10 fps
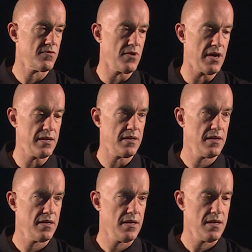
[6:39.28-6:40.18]
right?
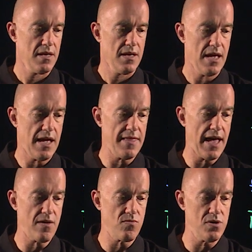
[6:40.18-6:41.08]
And
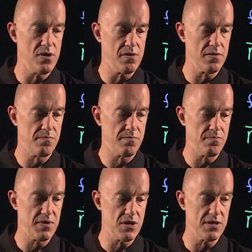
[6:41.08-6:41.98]
that will,
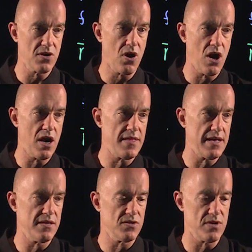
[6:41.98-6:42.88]
because r
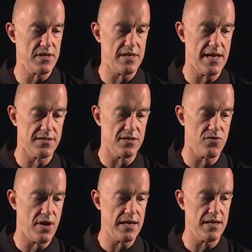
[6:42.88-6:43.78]
then is written as the
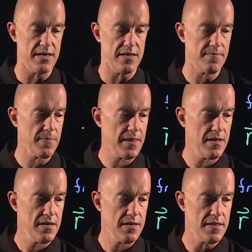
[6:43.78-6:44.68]
gradient,
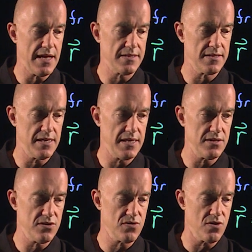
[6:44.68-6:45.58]
that's the
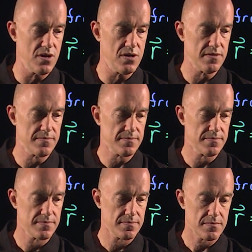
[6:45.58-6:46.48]
integral
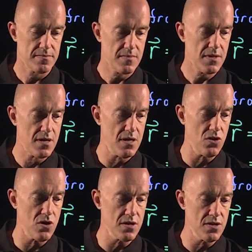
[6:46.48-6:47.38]

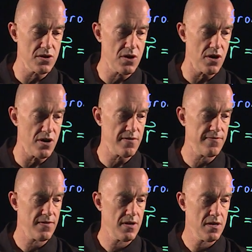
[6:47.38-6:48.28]
along the
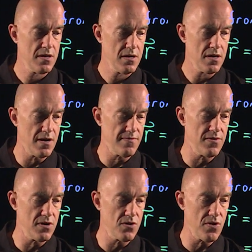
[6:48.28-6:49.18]
curve
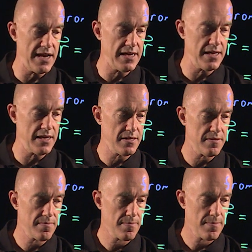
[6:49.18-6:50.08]
of the gradient
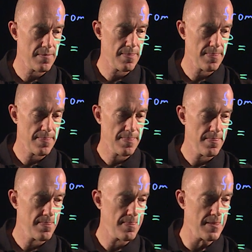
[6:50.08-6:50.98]

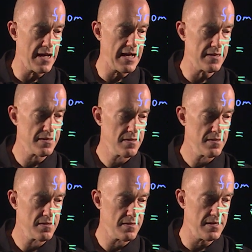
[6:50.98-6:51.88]
dot
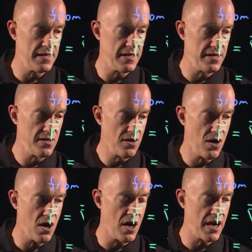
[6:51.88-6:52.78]

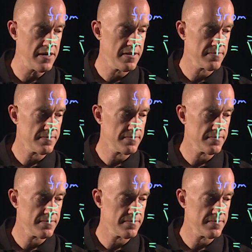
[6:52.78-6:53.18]
dr.